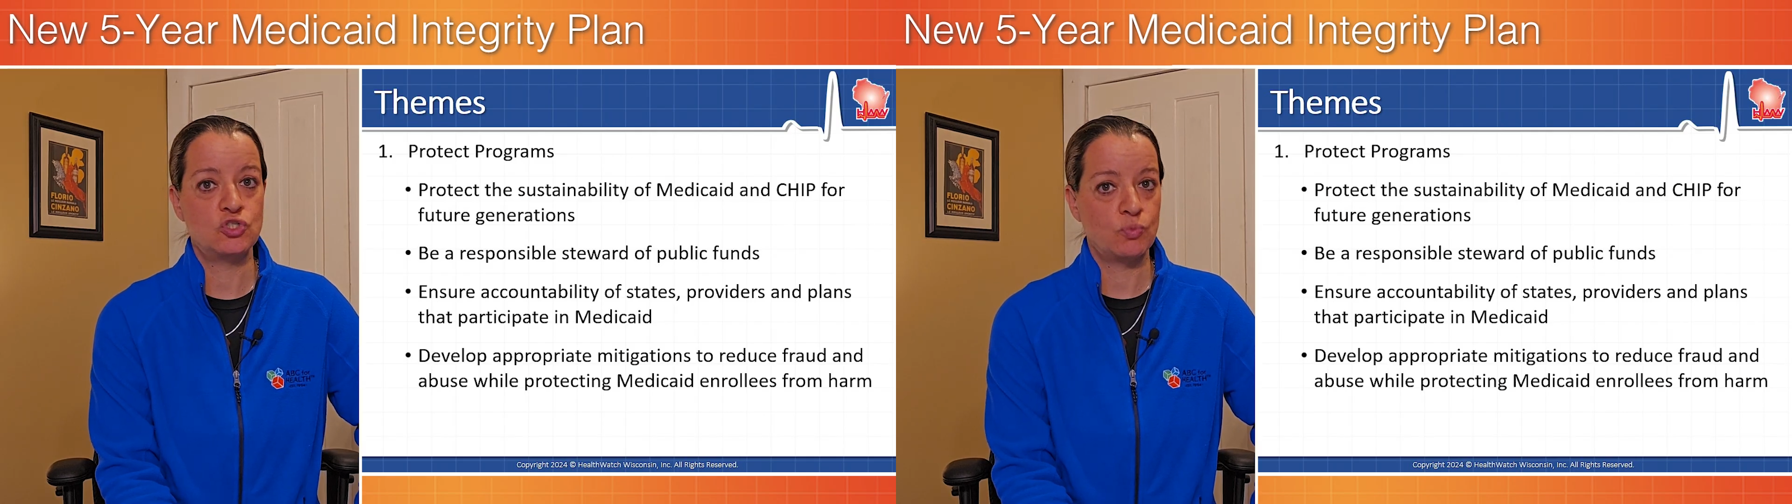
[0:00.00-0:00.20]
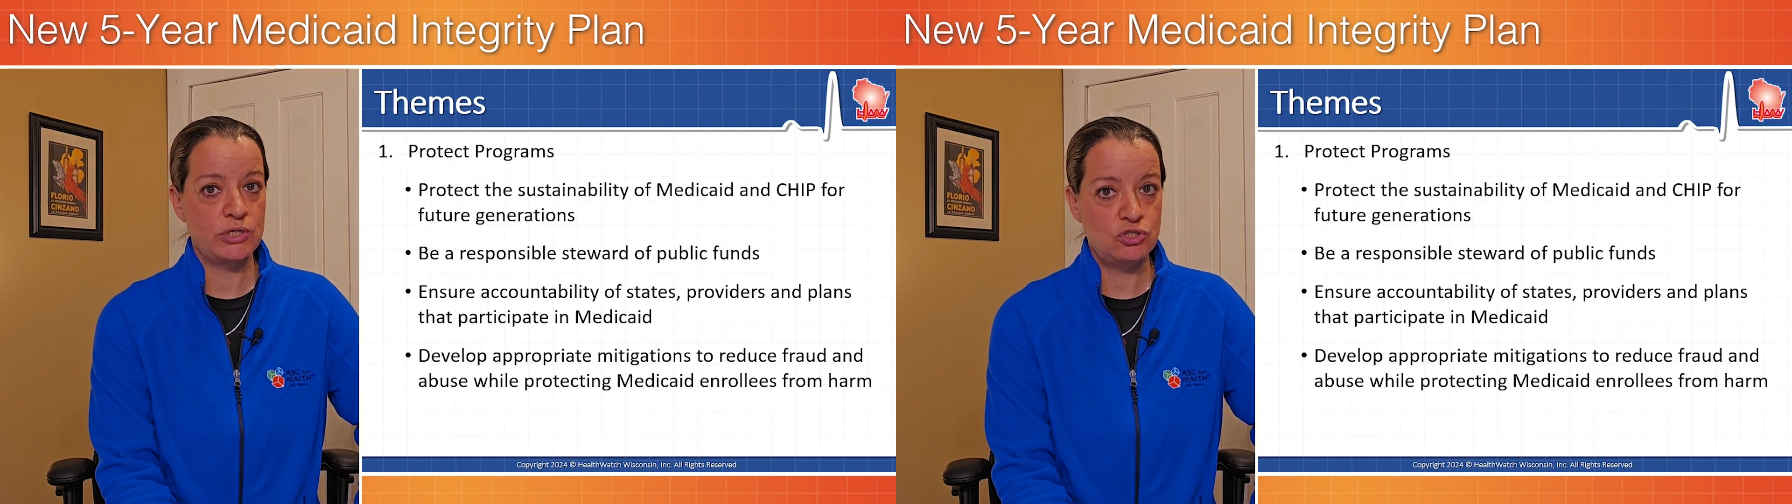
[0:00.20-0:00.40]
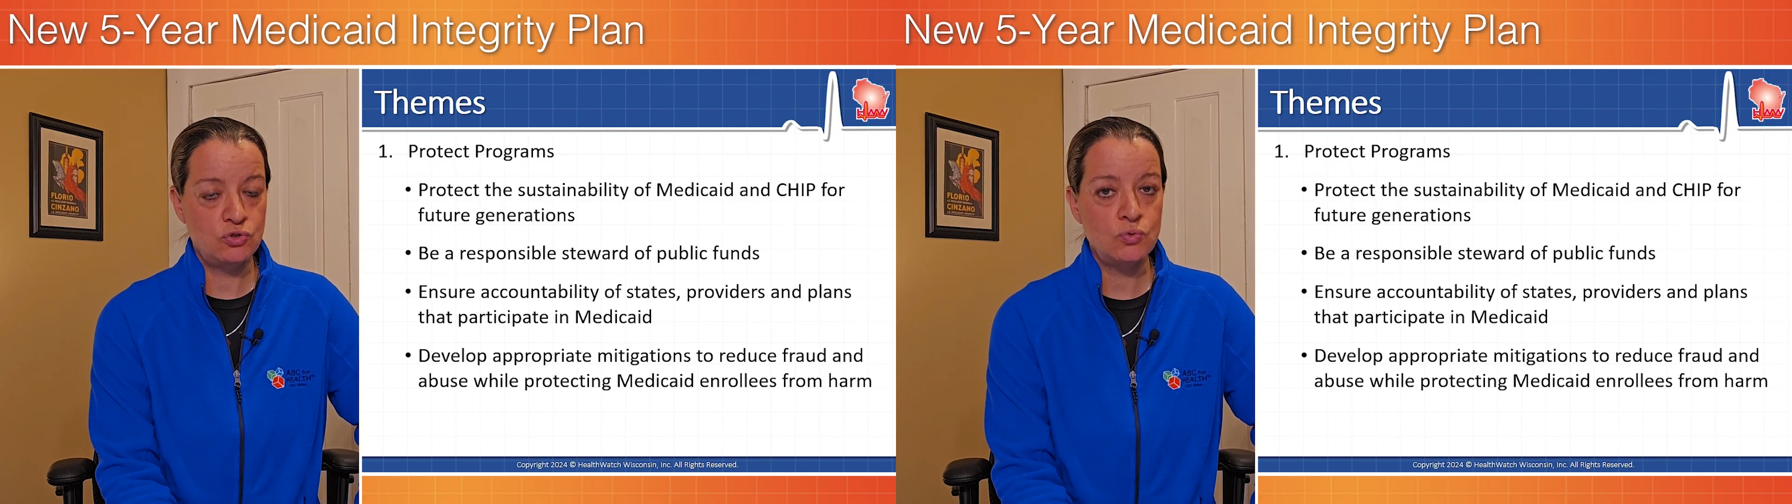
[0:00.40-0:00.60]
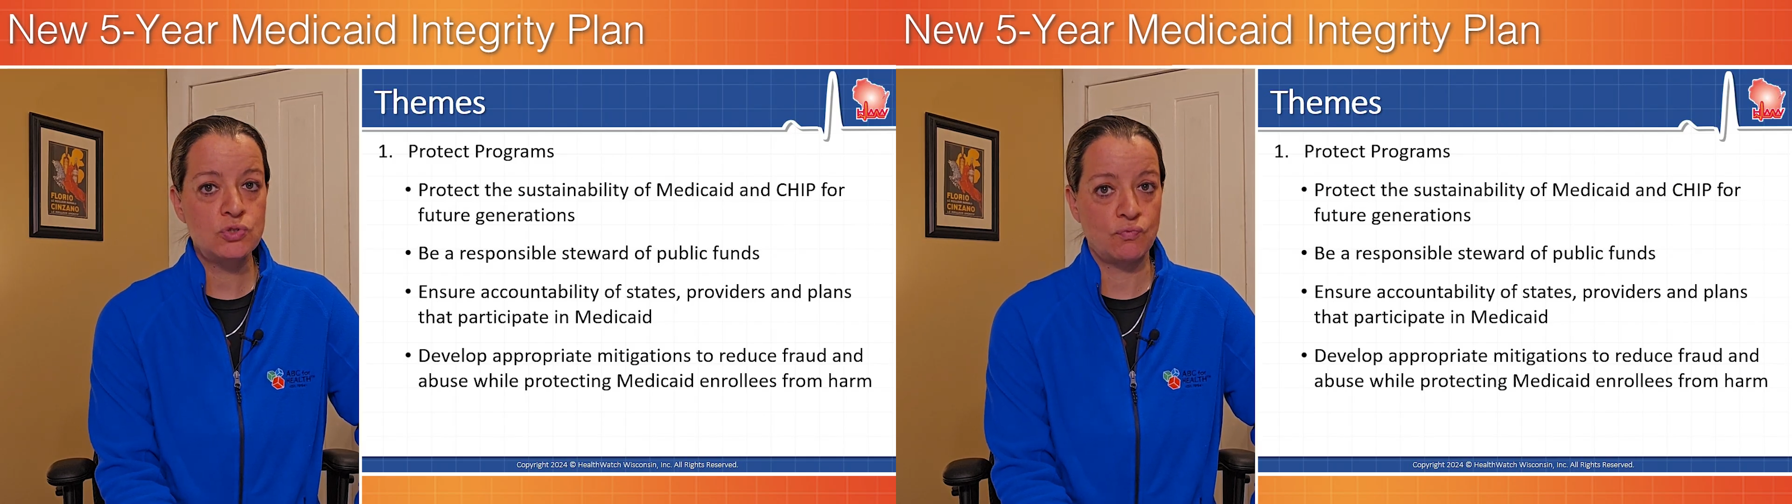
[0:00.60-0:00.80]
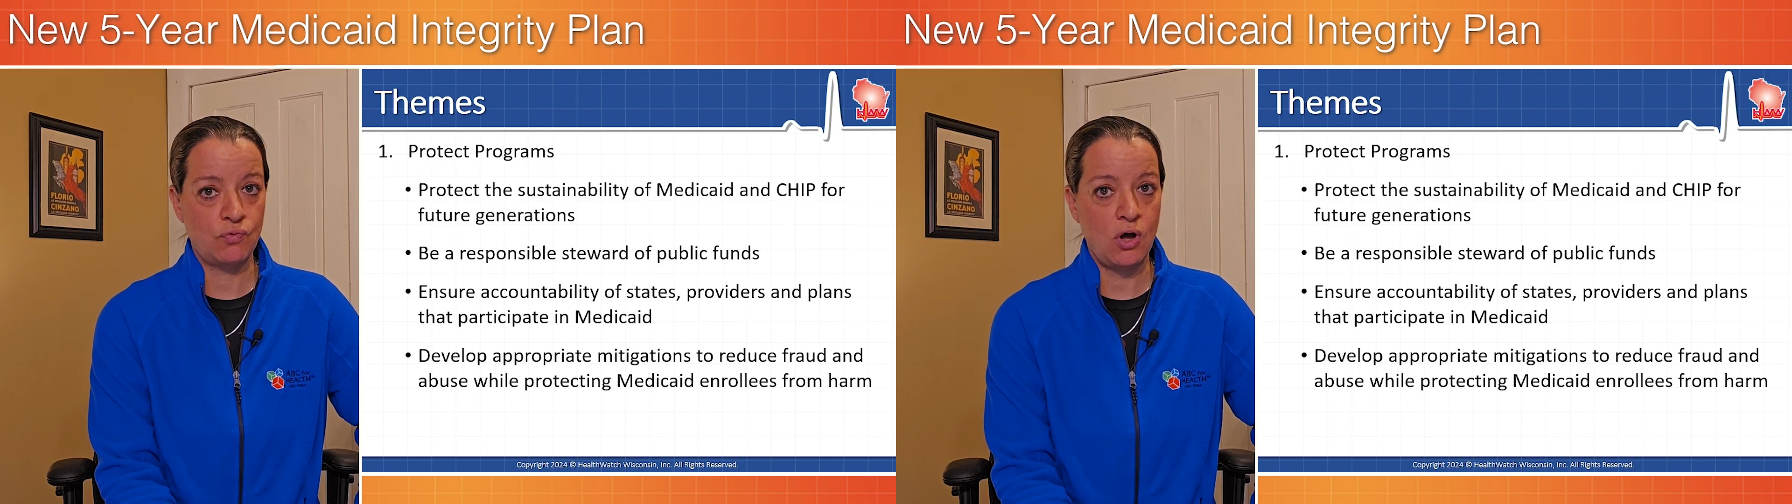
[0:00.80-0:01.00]
to reduce
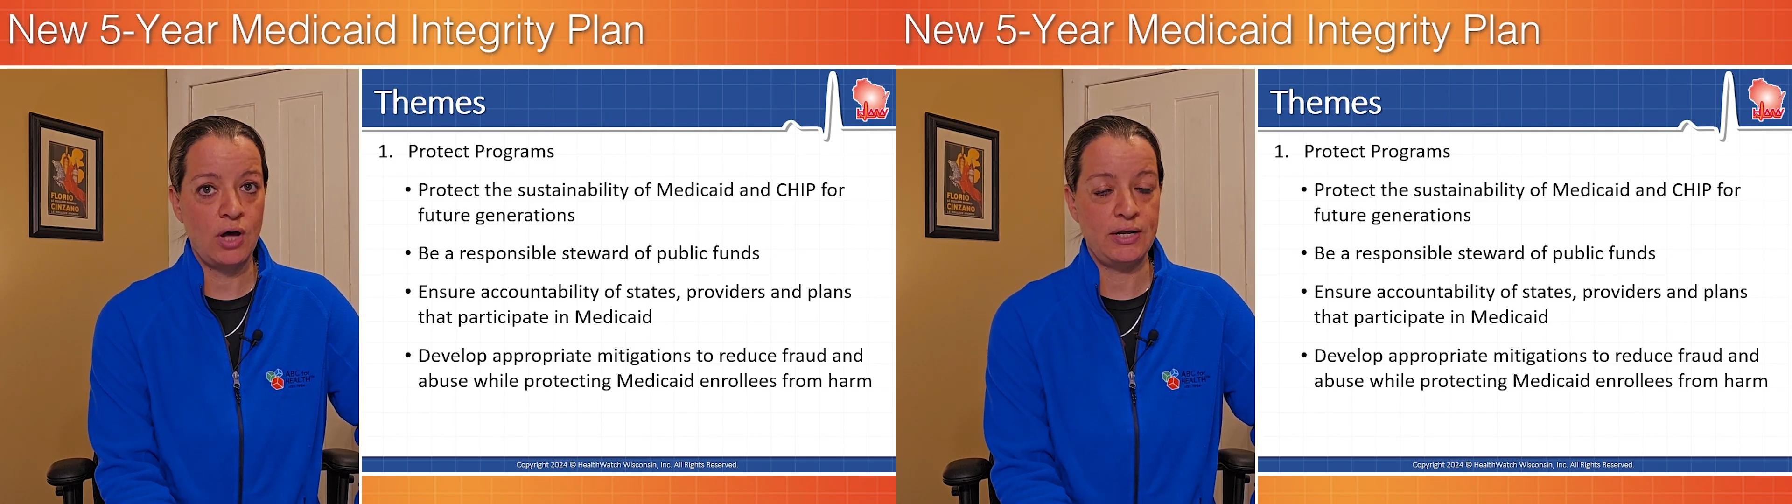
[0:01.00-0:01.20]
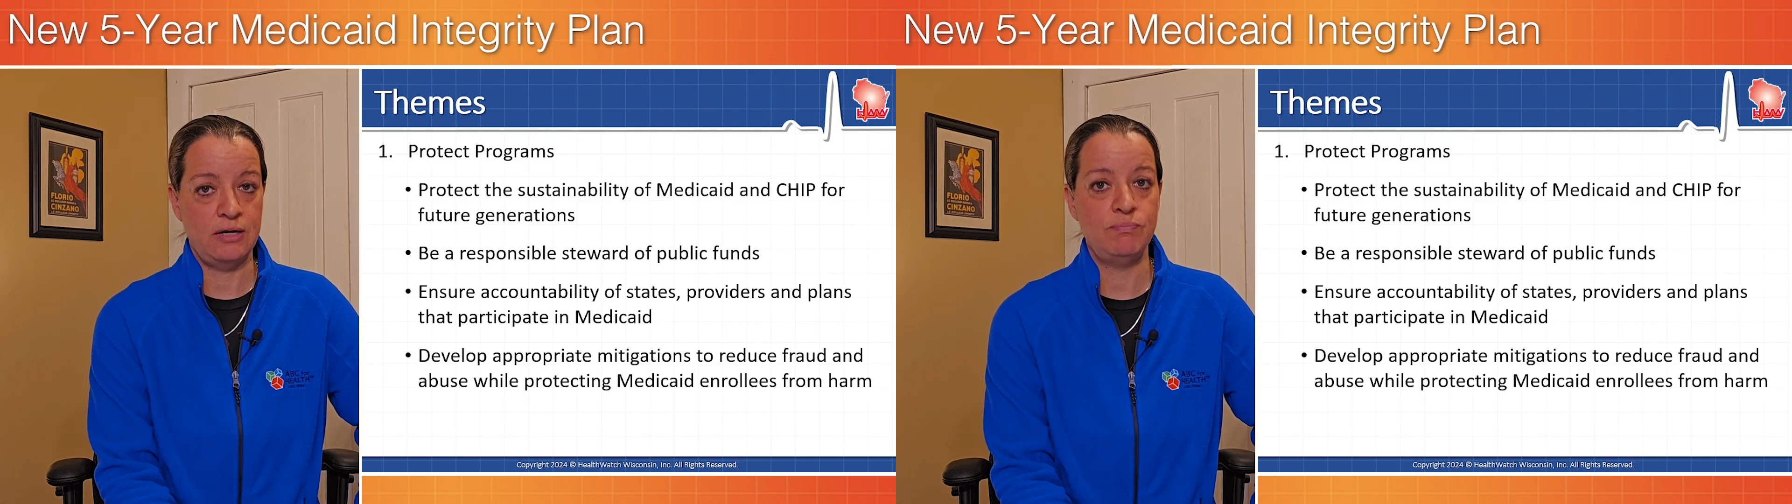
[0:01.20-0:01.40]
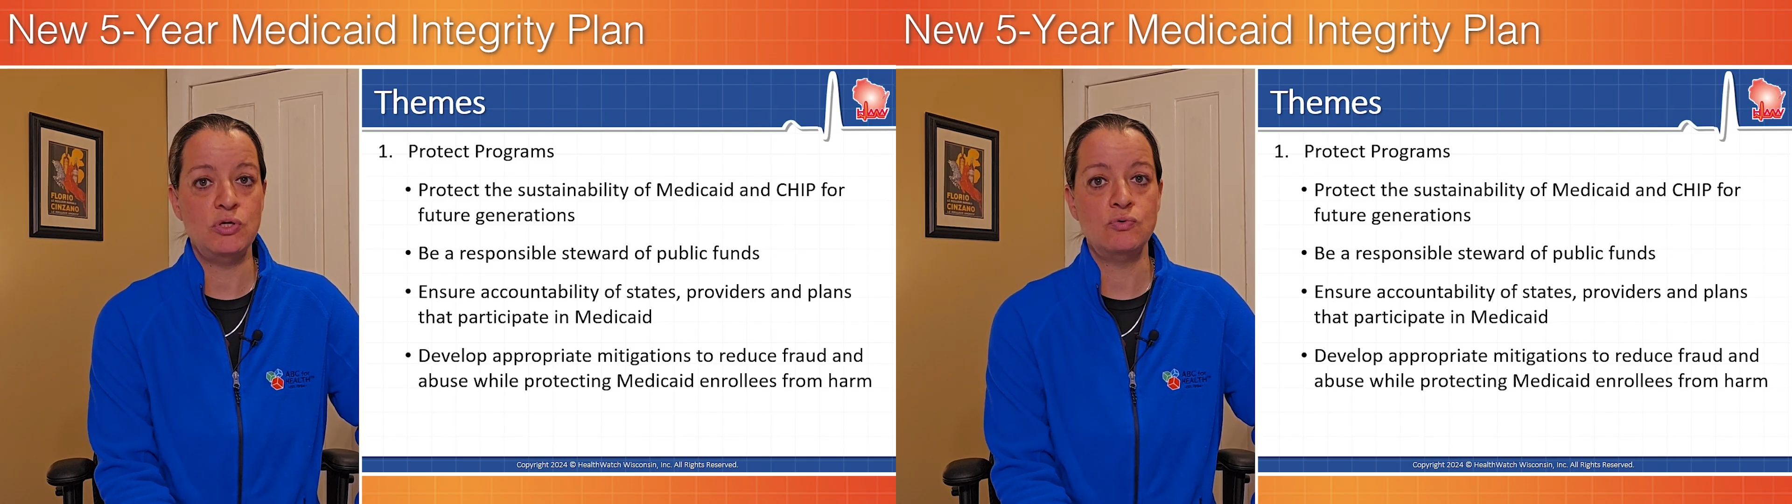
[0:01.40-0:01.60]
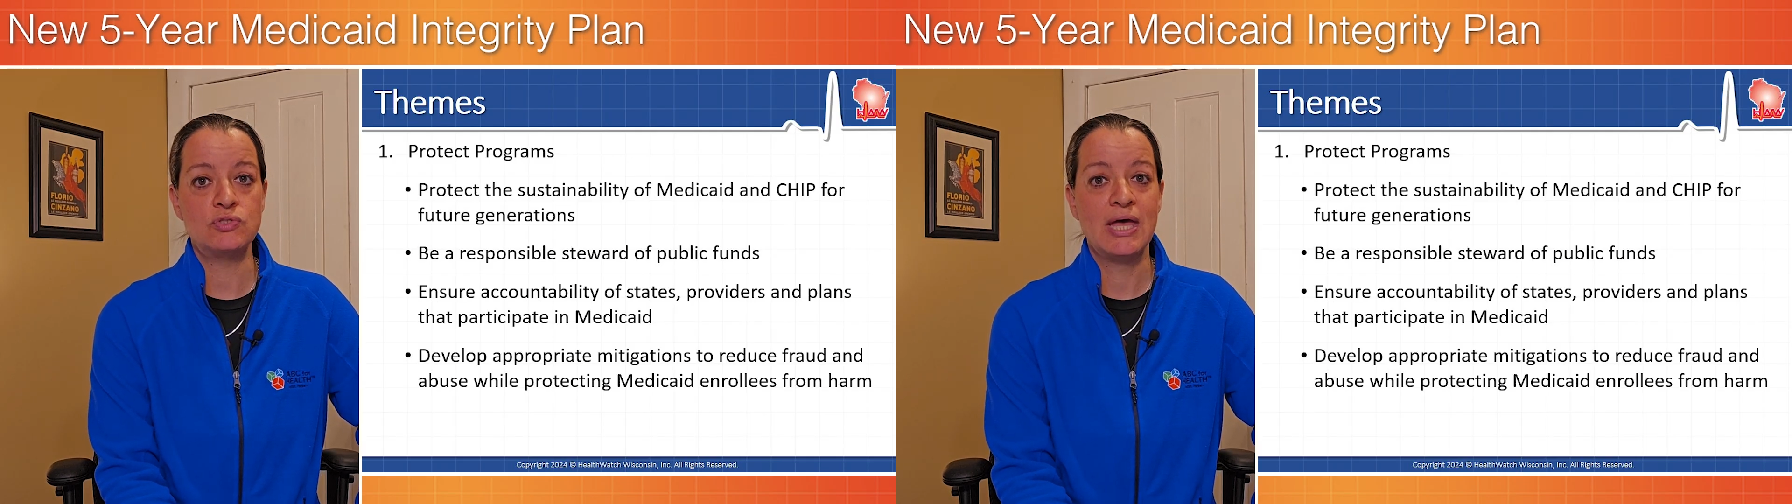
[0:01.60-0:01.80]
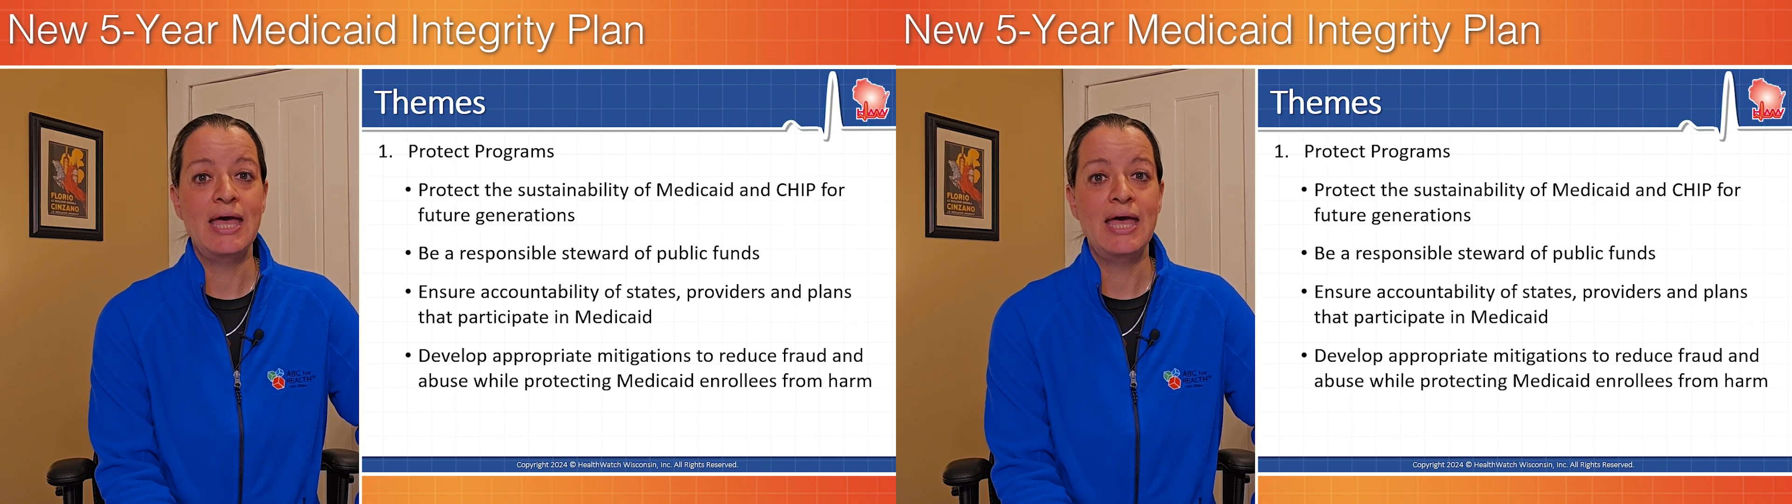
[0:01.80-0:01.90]
fraud and abuse